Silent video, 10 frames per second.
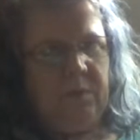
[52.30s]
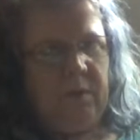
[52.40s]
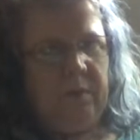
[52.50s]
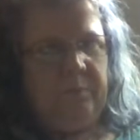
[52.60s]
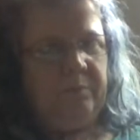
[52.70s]

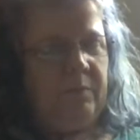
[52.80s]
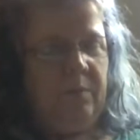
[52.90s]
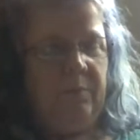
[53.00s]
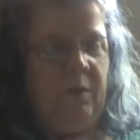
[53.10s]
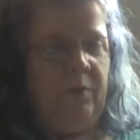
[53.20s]
I'm
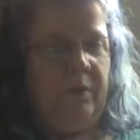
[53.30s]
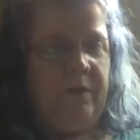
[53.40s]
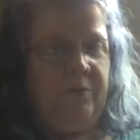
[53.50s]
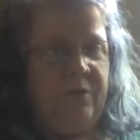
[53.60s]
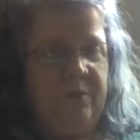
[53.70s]
I'm low on
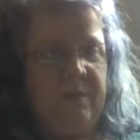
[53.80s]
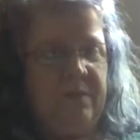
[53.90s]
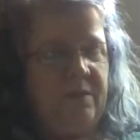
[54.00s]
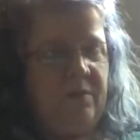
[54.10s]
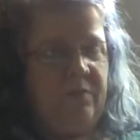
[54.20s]
energy
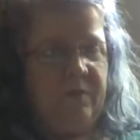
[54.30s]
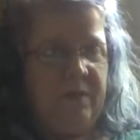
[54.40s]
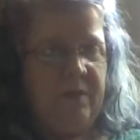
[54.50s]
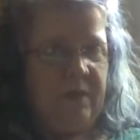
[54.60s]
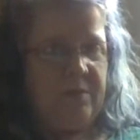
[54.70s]
myself
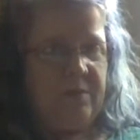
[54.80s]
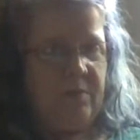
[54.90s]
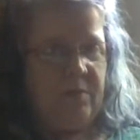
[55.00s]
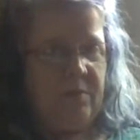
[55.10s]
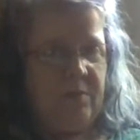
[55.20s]
today,
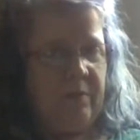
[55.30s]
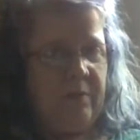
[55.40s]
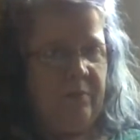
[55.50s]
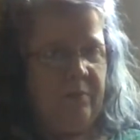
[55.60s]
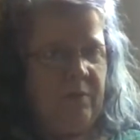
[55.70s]
so I don't I
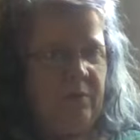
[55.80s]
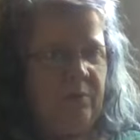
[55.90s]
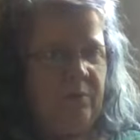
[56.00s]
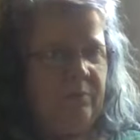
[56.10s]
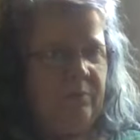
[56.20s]
don't know